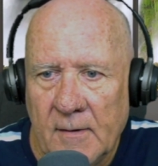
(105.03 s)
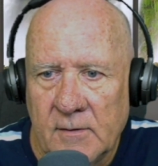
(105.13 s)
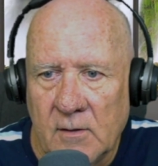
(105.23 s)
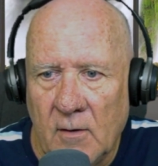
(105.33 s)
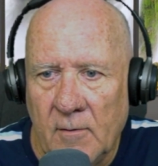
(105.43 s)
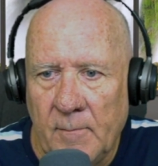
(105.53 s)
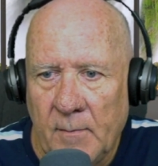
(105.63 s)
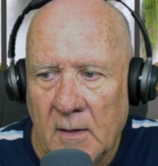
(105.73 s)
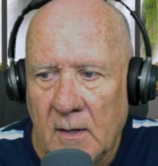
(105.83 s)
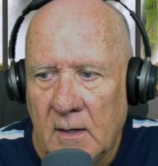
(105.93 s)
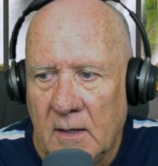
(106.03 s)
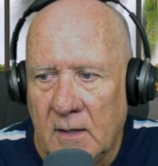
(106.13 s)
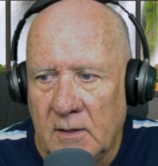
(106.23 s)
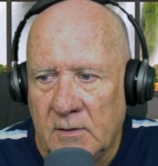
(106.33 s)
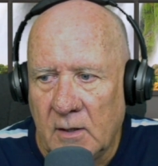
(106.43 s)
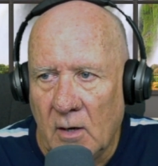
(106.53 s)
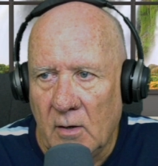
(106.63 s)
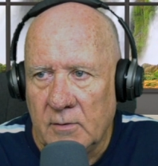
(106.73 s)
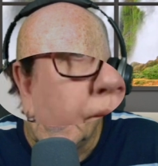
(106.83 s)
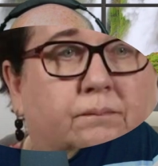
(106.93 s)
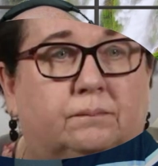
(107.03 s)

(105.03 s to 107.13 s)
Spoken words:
So here she goes.